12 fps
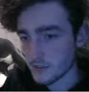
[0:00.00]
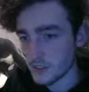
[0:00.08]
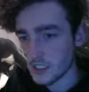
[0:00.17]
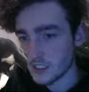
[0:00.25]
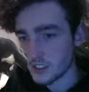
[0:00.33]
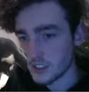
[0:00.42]

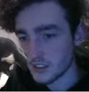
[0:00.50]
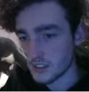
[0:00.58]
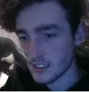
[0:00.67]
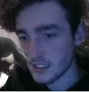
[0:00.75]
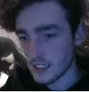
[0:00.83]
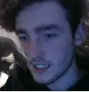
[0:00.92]
We should
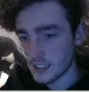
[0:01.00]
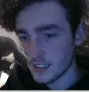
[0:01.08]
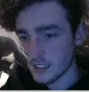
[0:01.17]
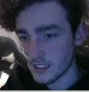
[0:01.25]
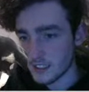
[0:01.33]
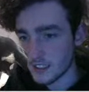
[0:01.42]
see that
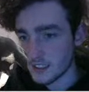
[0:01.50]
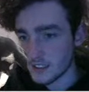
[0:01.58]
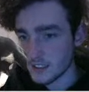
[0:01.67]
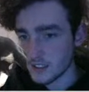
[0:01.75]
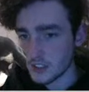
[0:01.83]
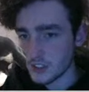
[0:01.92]
it
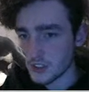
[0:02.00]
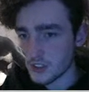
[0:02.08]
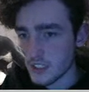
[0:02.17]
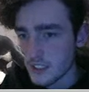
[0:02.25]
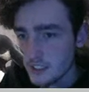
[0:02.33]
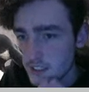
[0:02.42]
can
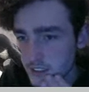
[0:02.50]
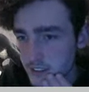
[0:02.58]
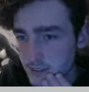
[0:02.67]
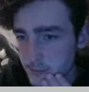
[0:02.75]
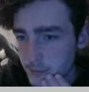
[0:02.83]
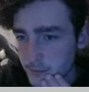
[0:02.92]
shoot an
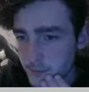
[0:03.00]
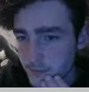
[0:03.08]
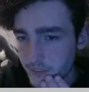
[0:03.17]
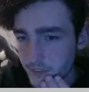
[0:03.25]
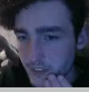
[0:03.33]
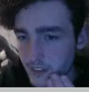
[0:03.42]

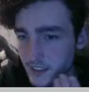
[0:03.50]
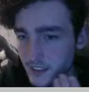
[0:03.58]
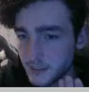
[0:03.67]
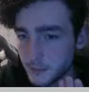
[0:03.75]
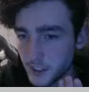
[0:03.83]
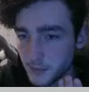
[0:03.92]

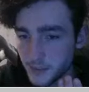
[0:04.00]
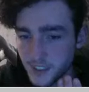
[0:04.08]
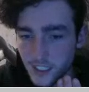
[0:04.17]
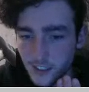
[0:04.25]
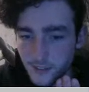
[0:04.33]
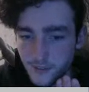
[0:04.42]
exploding
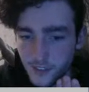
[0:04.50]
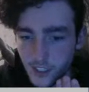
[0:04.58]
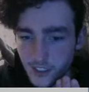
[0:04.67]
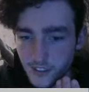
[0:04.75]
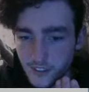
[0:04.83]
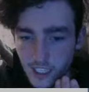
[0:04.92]
potato?
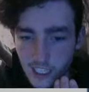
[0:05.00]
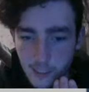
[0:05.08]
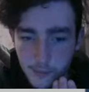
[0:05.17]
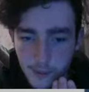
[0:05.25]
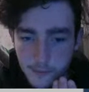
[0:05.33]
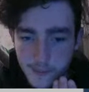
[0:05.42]
No,
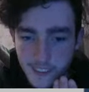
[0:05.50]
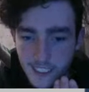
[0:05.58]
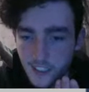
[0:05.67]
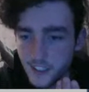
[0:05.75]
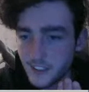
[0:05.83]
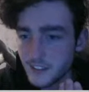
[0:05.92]
enemy
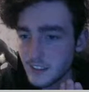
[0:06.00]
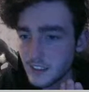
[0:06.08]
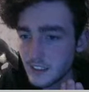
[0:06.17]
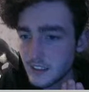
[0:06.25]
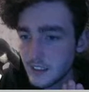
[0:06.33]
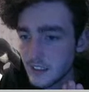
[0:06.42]
potato.
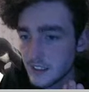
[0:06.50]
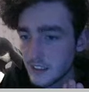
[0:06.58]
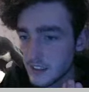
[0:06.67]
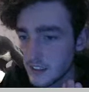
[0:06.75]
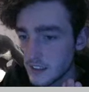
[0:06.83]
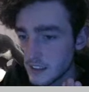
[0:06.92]

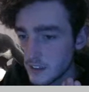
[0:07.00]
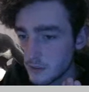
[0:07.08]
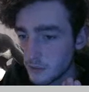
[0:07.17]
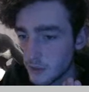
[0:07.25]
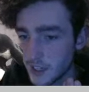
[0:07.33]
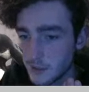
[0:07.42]

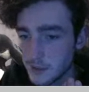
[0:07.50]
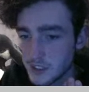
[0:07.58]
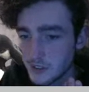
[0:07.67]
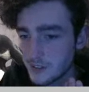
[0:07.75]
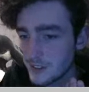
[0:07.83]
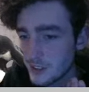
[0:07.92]
Why would
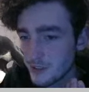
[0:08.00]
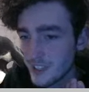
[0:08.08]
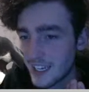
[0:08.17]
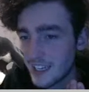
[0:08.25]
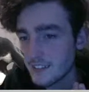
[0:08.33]
you do that?